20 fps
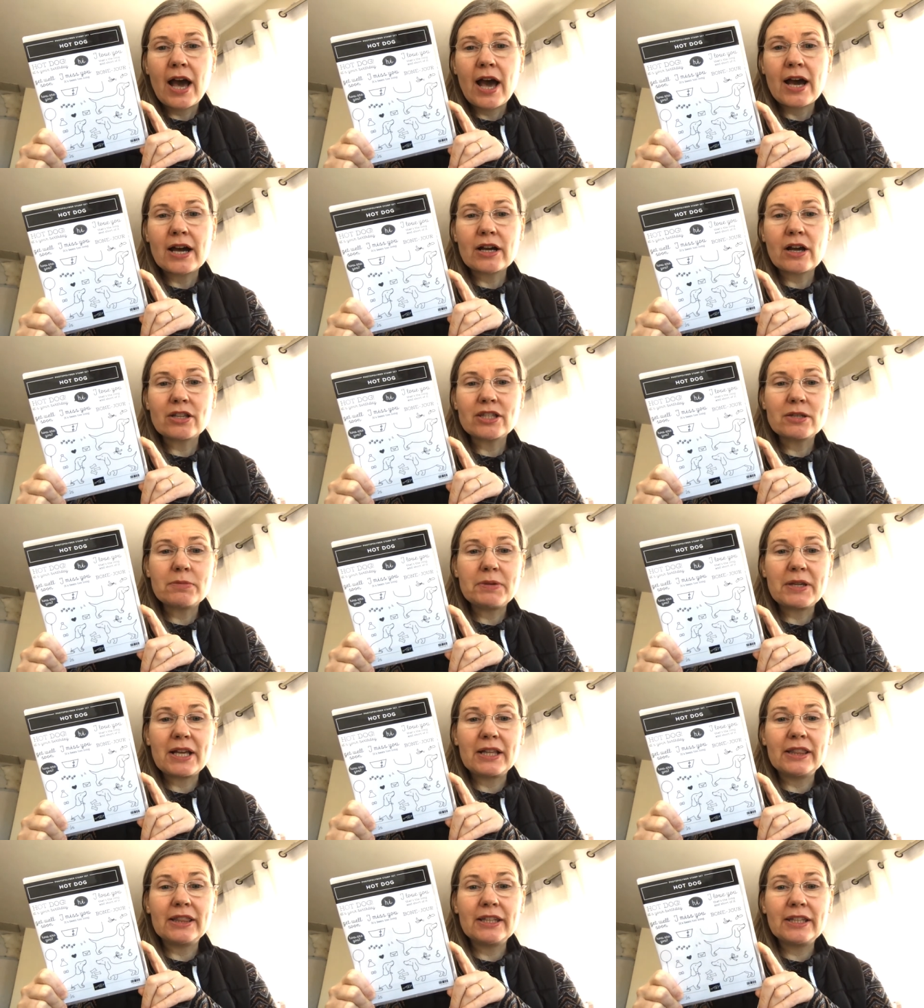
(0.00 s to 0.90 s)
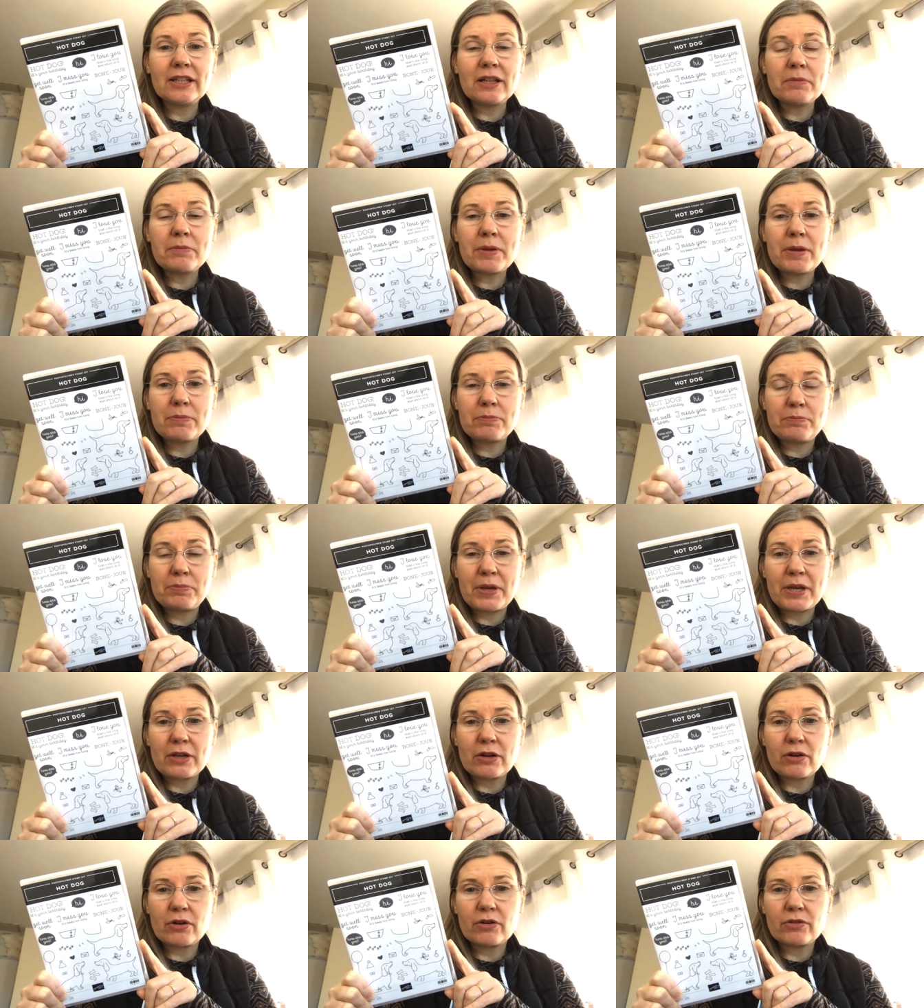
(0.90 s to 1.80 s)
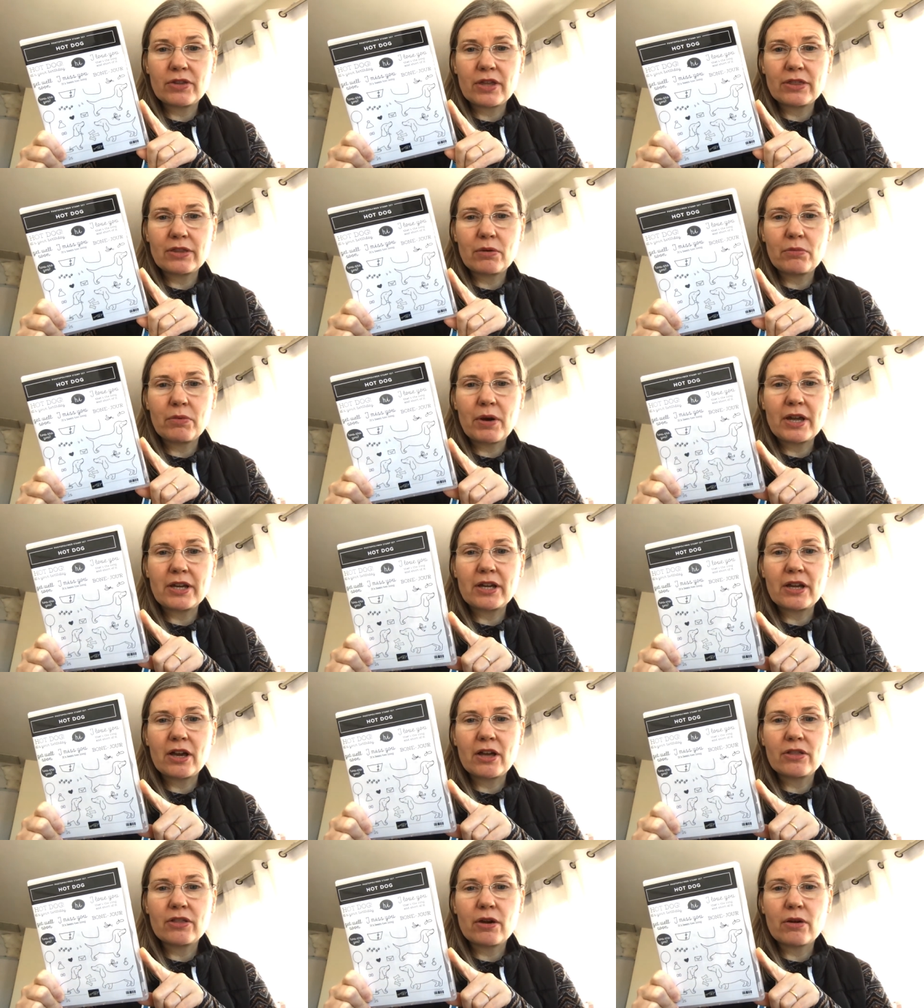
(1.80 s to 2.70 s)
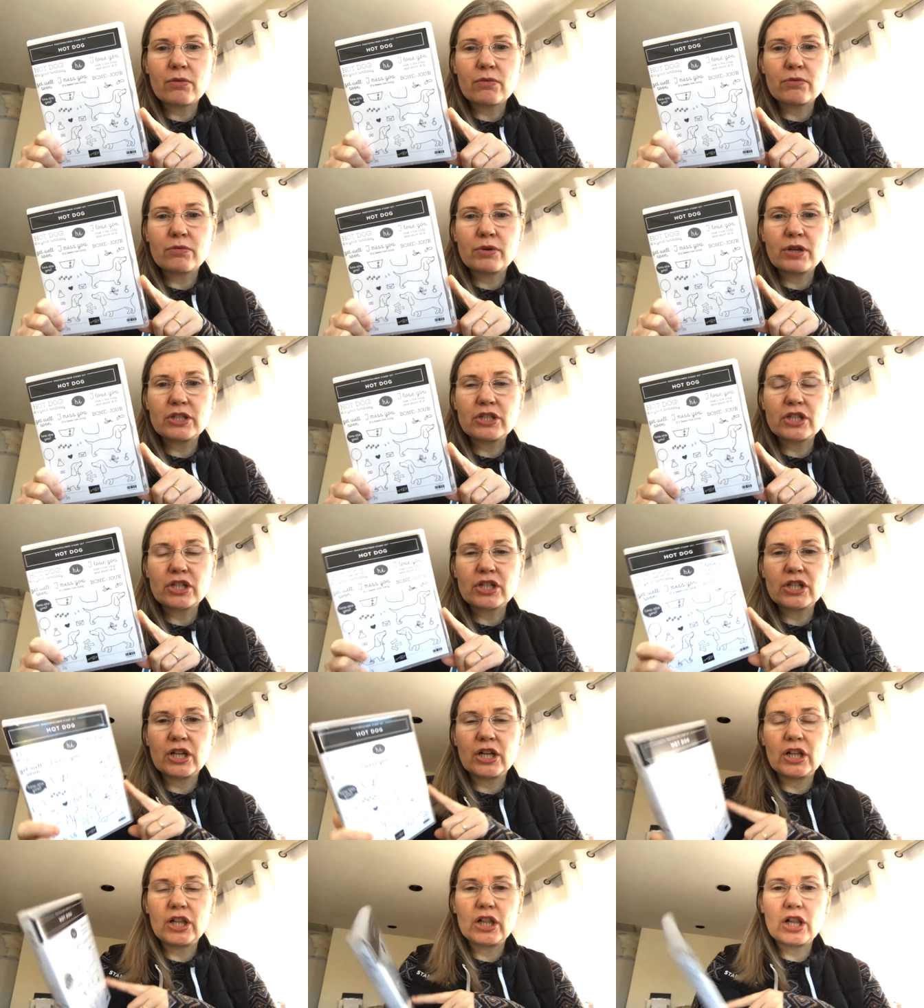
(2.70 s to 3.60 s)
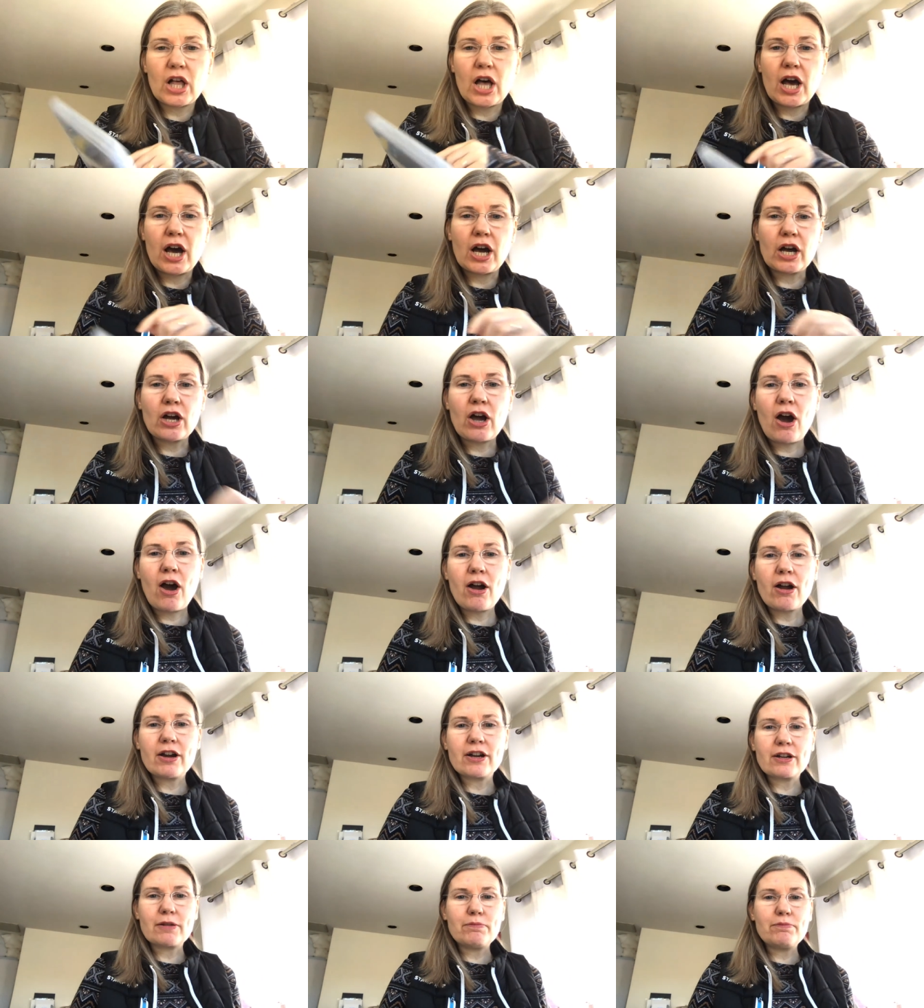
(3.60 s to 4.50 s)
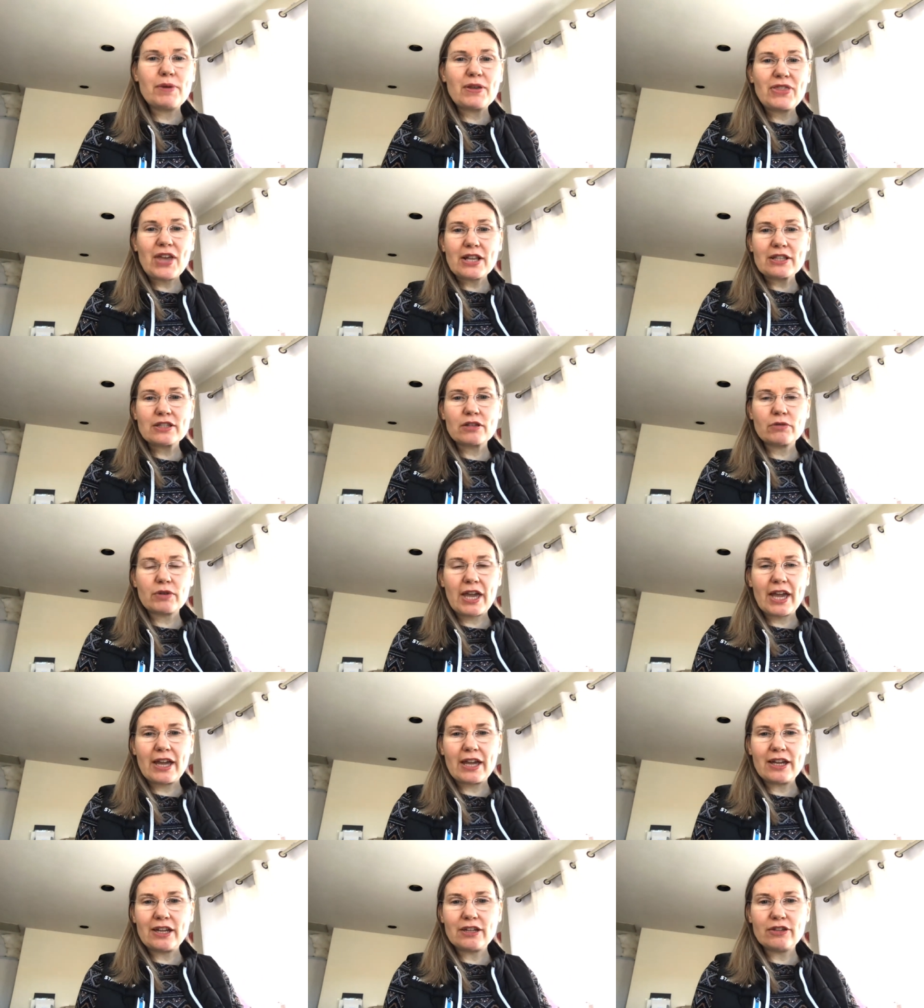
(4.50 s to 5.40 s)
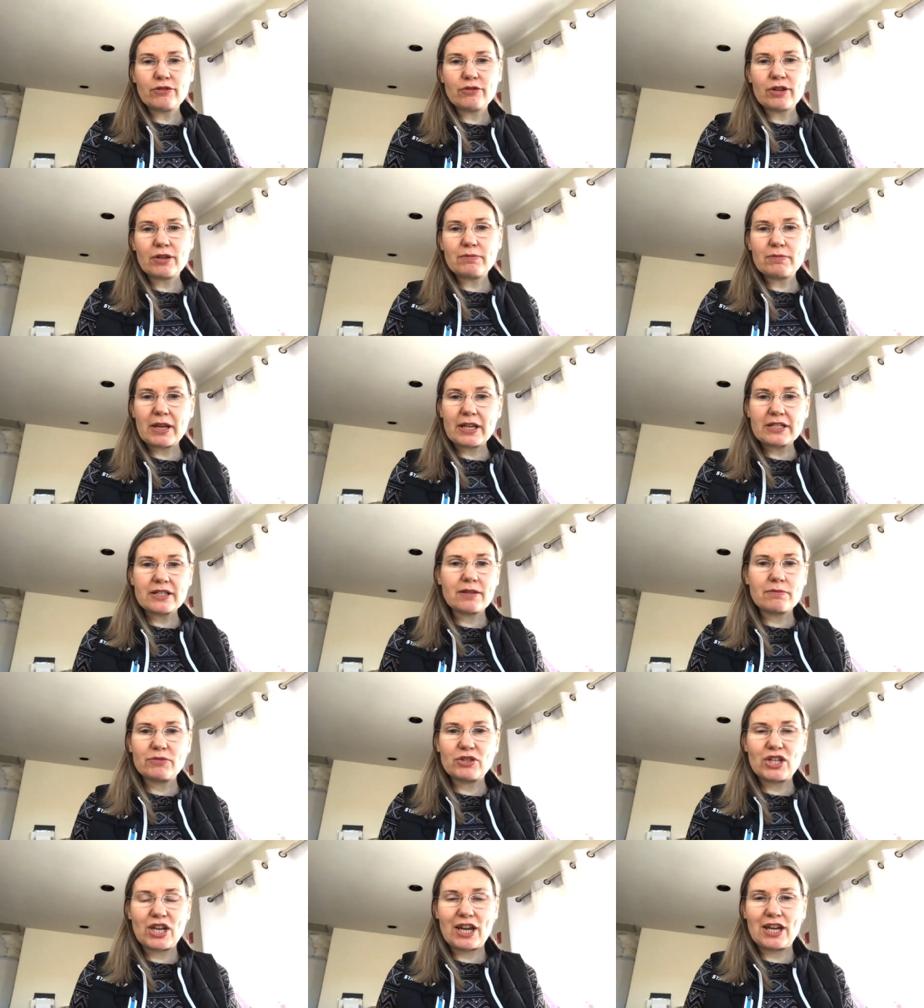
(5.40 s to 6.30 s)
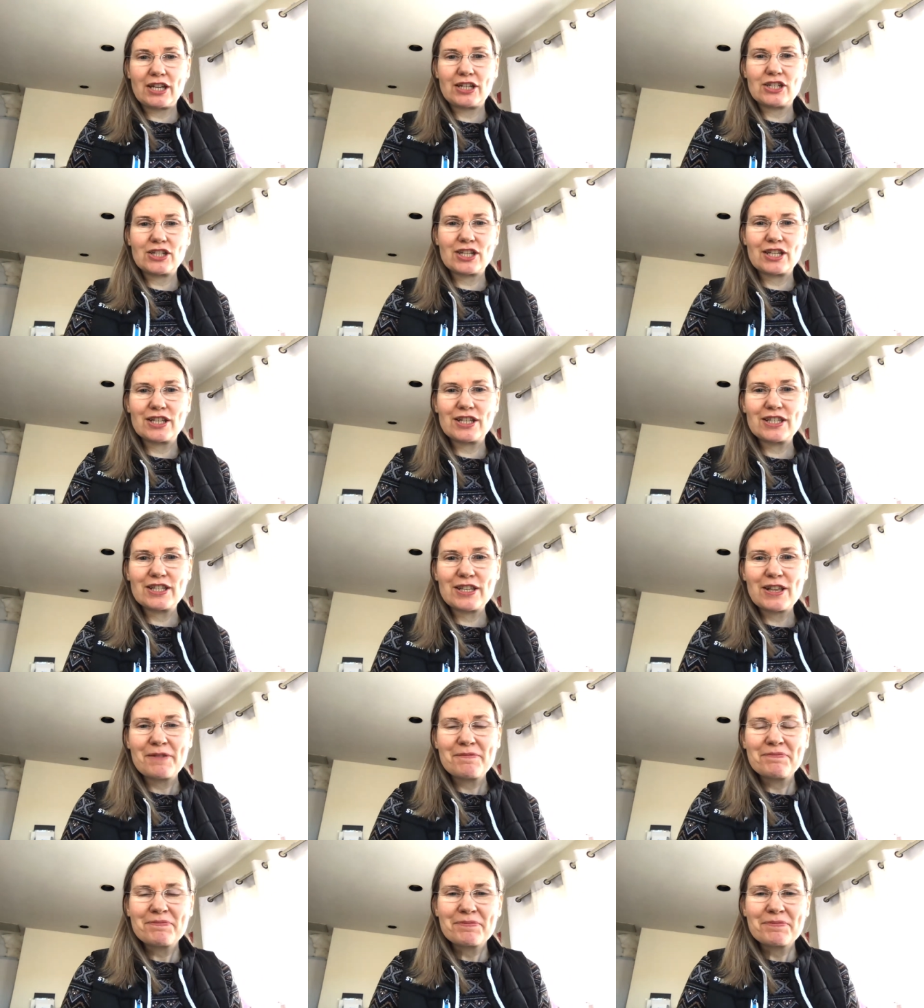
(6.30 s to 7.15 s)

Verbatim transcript: got to be a little bit bigger than the one on the original card, but that's okay. You can make some changes.